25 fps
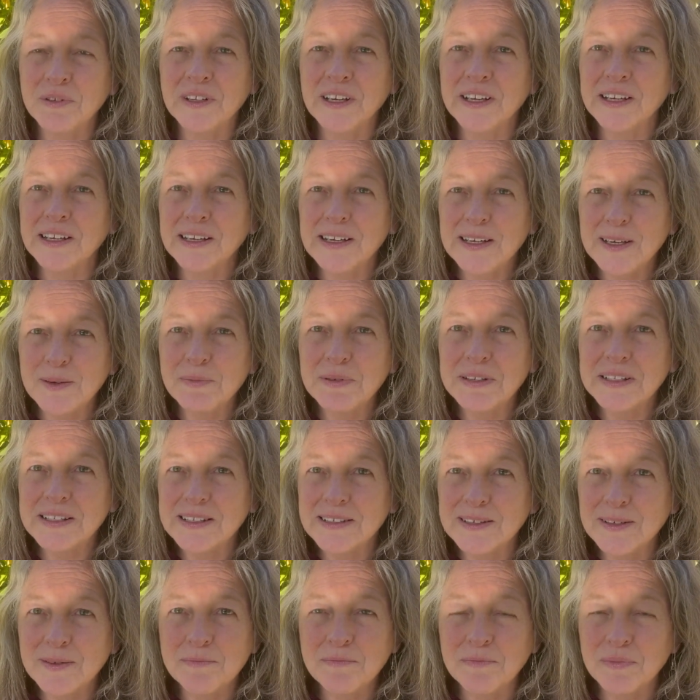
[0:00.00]
and keep it
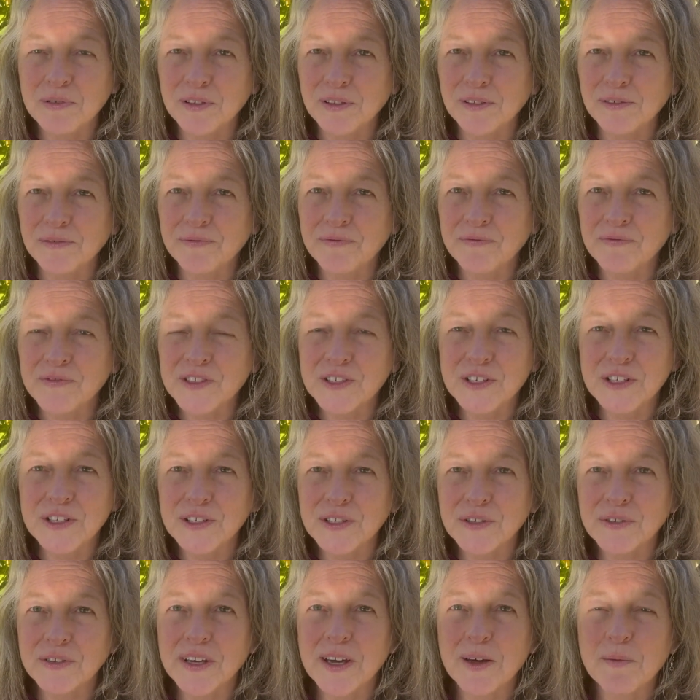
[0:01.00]
simple so you
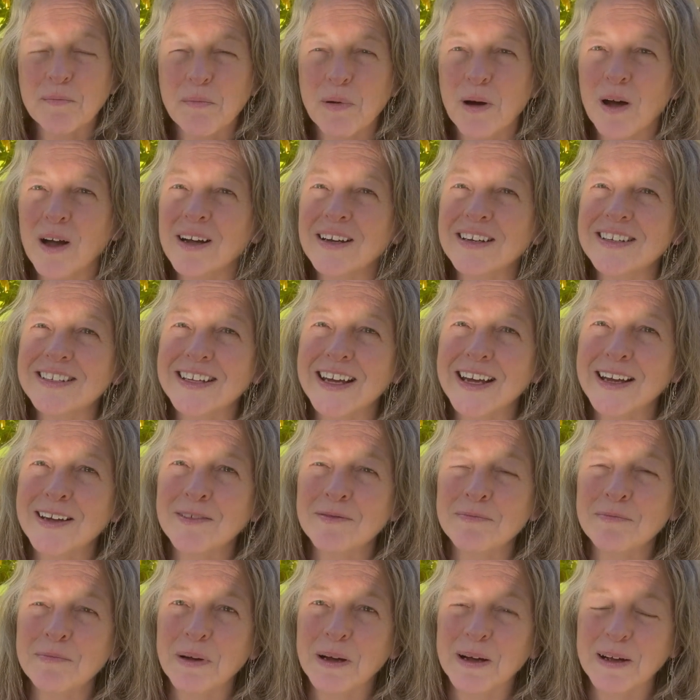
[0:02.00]
don't get bogged
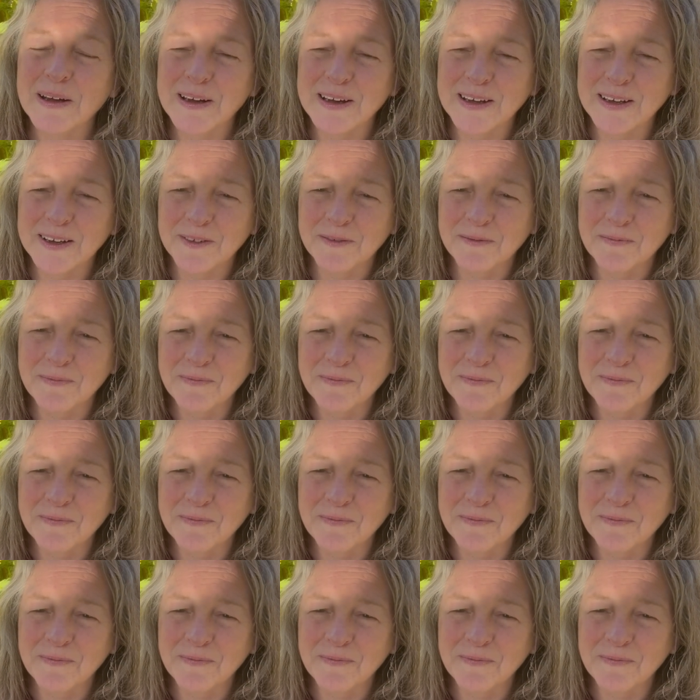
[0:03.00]
down by it.